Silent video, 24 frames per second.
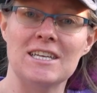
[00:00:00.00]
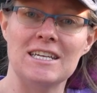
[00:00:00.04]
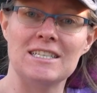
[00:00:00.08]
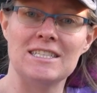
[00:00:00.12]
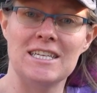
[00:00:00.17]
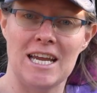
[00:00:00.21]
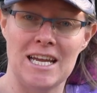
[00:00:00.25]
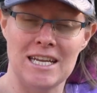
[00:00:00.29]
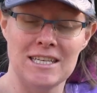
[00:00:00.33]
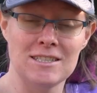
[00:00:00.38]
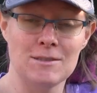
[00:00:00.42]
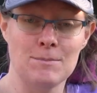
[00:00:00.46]
they
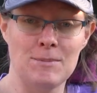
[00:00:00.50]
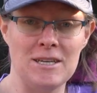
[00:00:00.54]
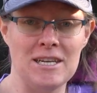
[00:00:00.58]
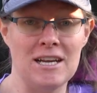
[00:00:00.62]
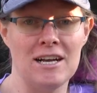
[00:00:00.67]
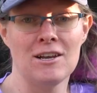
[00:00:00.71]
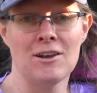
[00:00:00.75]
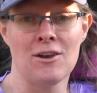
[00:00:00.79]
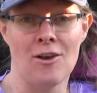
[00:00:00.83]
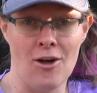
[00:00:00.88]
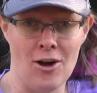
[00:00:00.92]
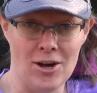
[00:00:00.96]
tend to be
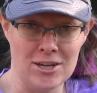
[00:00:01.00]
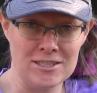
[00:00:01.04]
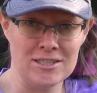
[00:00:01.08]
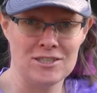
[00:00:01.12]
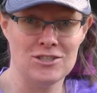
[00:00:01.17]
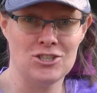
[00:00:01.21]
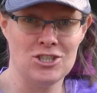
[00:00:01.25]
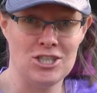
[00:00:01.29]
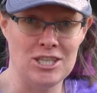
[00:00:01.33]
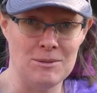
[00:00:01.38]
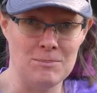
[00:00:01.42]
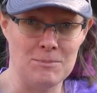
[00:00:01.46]
a lot
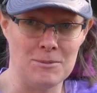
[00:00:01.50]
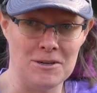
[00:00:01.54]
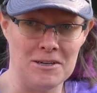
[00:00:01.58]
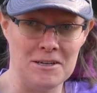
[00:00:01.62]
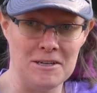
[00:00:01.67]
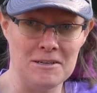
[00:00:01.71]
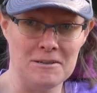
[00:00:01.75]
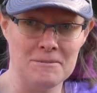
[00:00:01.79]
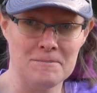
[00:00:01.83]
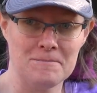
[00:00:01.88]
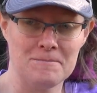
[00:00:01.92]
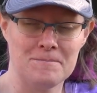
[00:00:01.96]

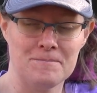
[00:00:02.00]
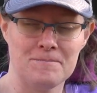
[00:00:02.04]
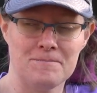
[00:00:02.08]
cheaper.